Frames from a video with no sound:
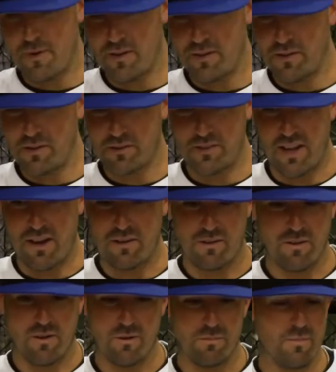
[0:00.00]
grew up in a little
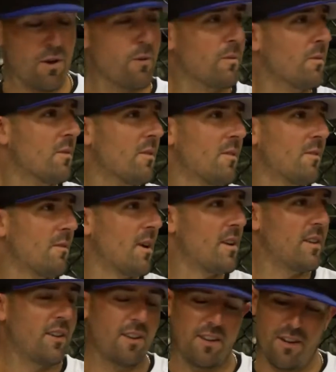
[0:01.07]
town called Mountain,
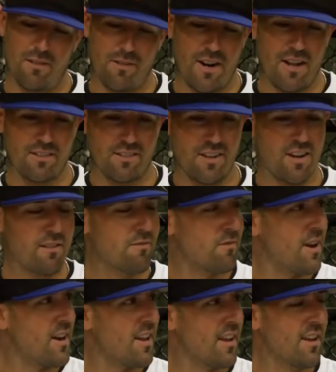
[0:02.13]
right
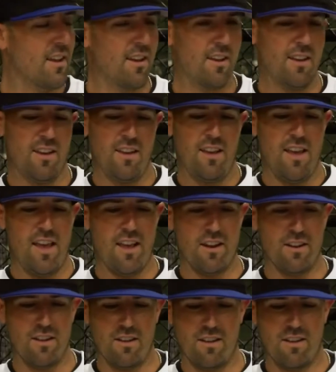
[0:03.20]
outside of Reading,
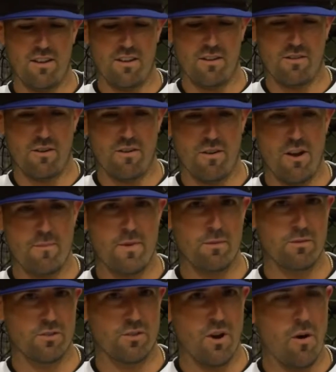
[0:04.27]
and growing
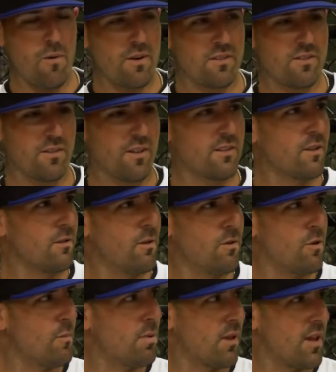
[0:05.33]
up, it was going to like
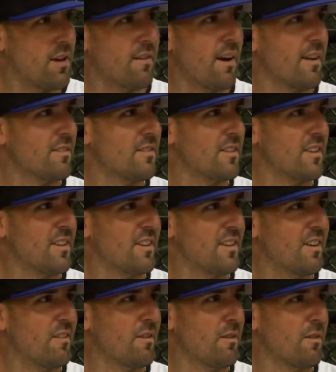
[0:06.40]
the local playgrounds.
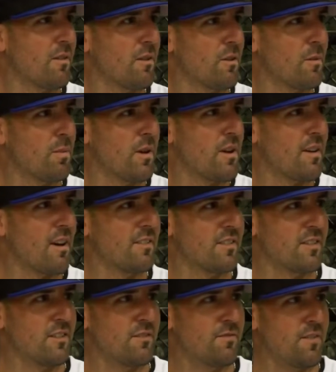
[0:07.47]
Going to local
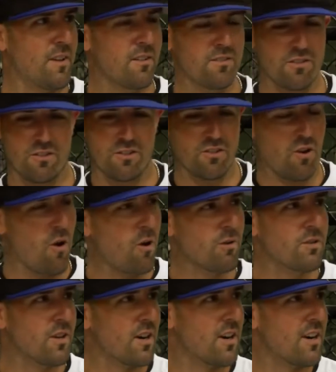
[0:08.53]
playgrounds, and these fields are just
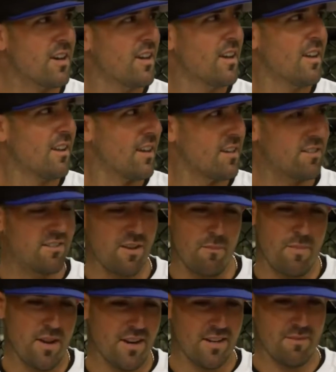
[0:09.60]
all dirt, like
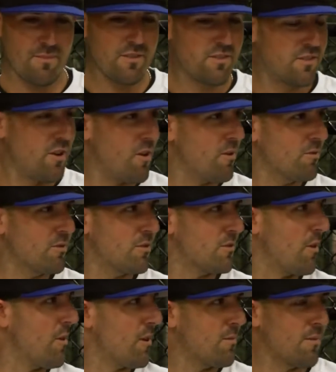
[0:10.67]
you said, picking up the
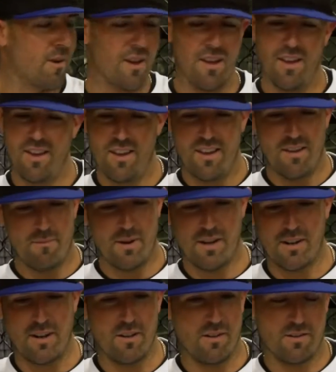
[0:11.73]
stones, throwing them away,
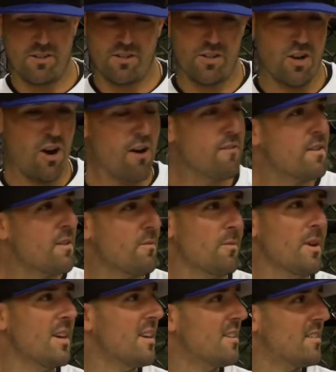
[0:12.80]
just
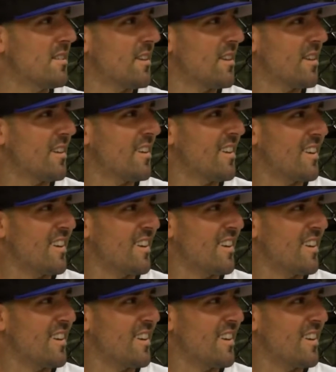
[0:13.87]
covered in weeds.